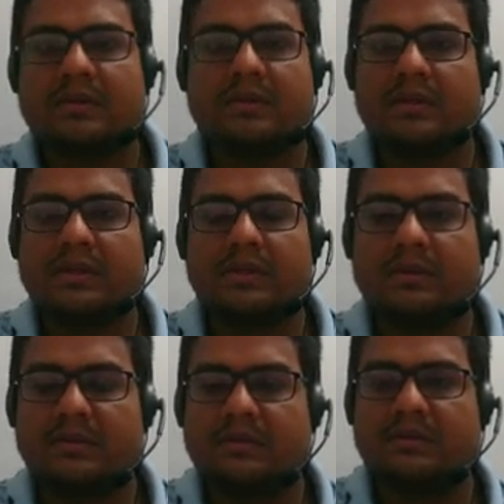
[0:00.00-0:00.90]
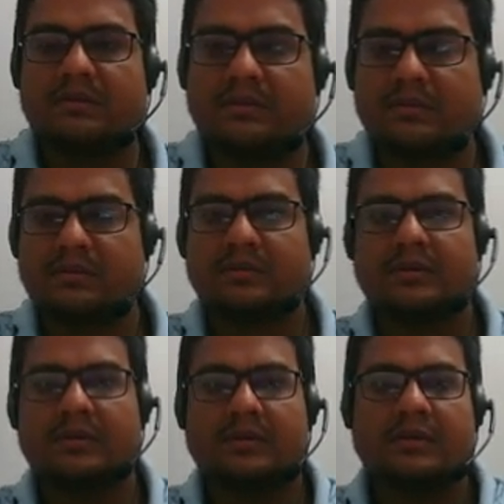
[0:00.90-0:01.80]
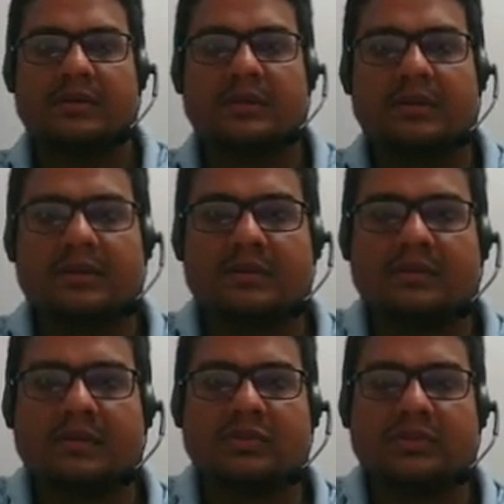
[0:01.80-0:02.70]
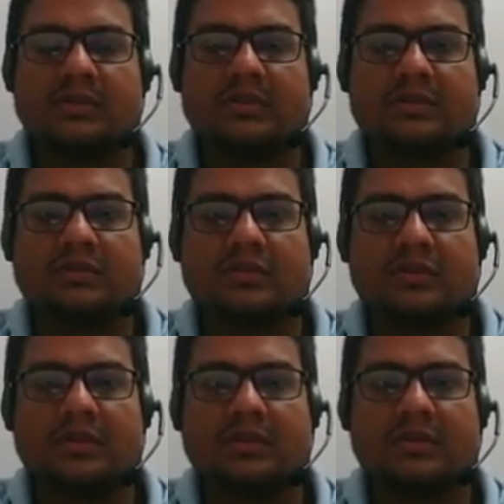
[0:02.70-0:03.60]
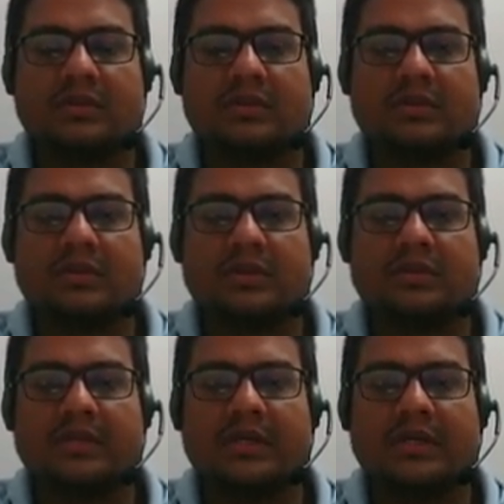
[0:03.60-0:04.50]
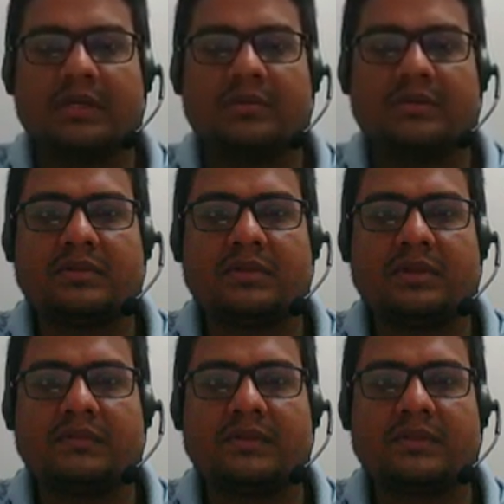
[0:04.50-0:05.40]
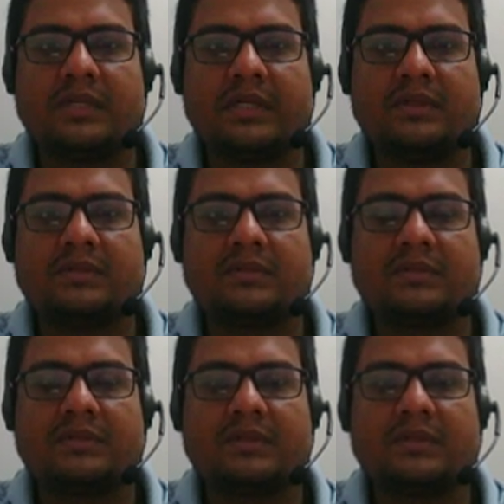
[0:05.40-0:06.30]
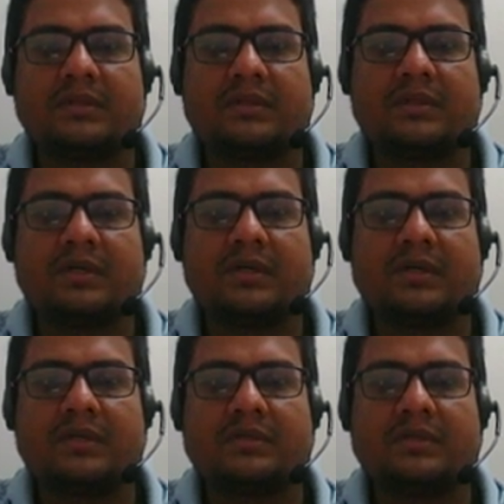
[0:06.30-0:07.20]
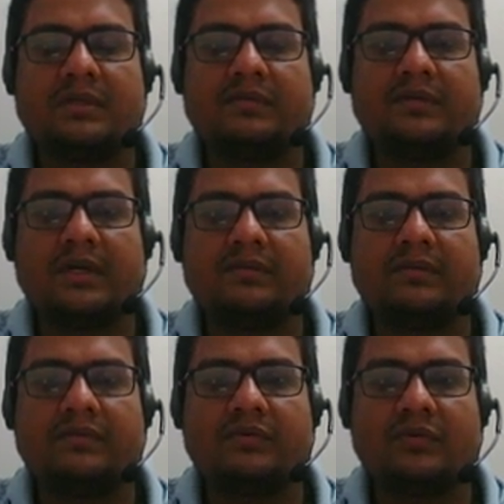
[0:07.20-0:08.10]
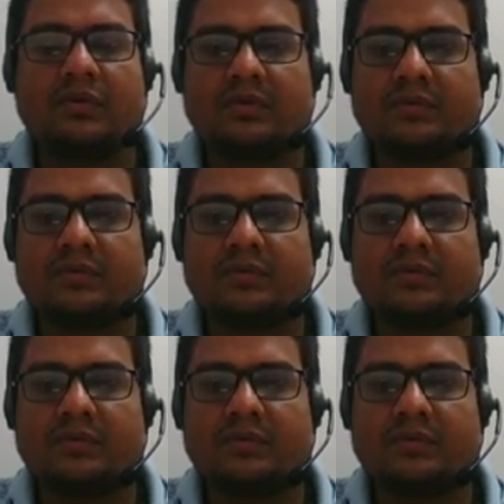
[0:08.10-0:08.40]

Then in this question it is told in triangle ABC, if the sides are 3, 5 and 4,